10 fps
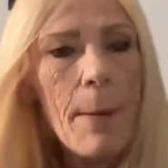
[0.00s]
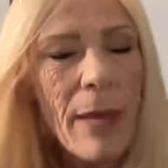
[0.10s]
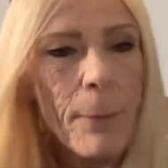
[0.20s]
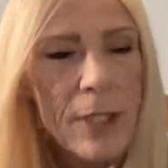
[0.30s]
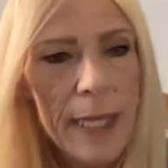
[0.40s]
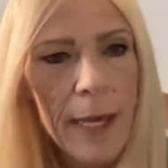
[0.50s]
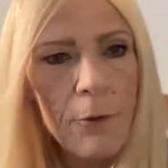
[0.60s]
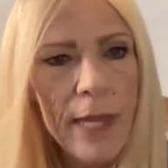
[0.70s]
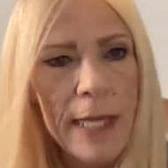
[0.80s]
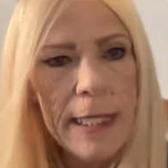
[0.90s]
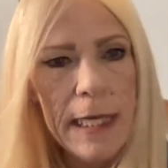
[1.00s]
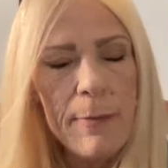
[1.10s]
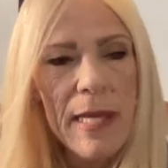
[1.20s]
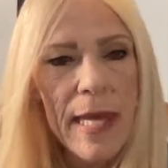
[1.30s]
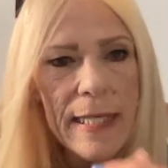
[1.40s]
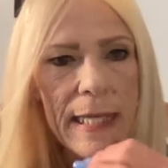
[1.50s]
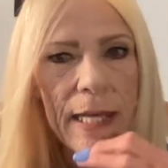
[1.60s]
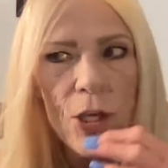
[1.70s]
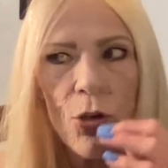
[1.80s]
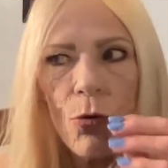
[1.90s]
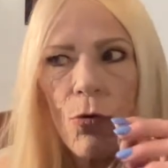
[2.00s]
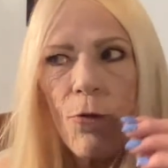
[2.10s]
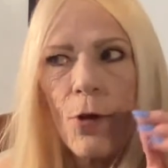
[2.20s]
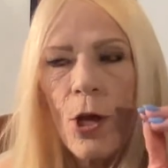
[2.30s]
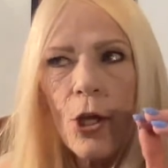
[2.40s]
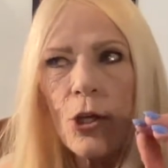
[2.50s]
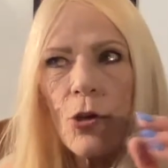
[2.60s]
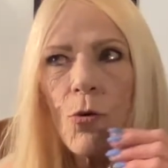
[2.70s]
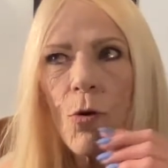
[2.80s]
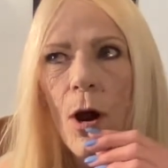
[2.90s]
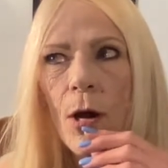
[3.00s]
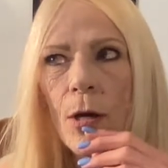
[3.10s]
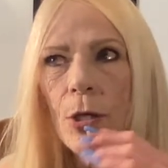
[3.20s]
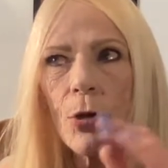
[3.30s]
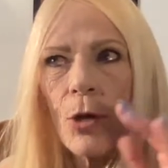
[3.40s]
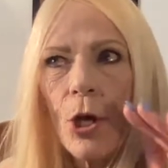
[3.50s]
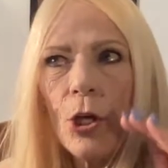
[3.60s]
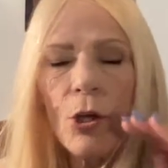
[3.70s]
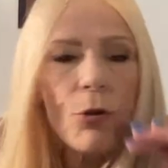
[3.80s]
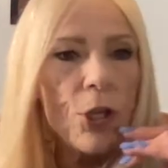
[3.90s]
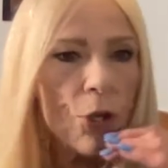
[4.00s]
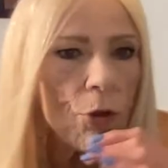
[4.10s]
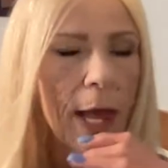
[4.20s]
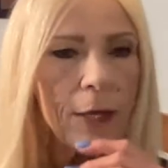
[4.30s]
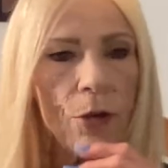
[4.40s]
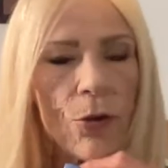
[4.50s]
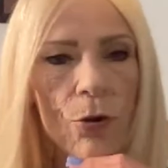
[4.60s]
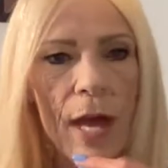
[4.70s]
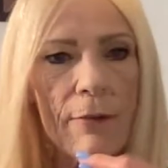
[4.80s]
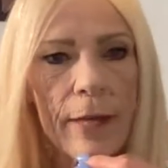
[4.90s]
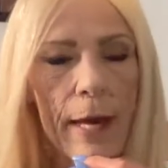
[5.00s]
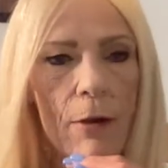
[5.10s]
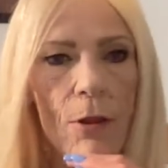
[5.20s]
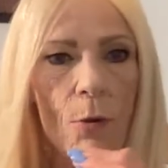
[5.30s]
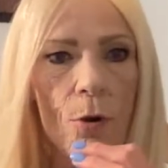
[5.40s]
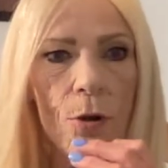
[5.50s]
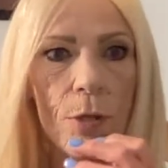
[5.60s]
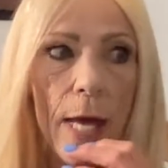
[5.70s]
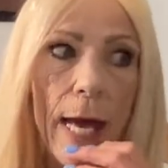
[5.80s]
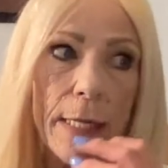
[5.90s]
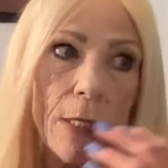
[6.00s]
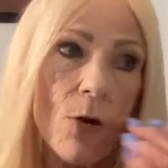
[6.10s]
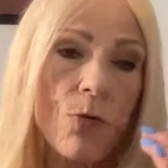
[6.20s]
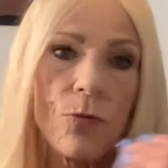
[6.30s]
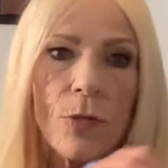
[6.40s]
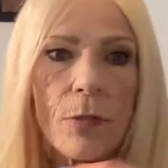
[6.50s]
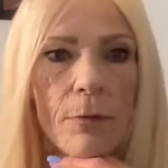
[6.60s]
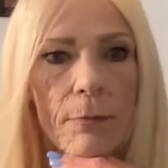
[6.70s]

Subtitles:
People say when they see me, they say, you like, you don't have a care in the world. I don't.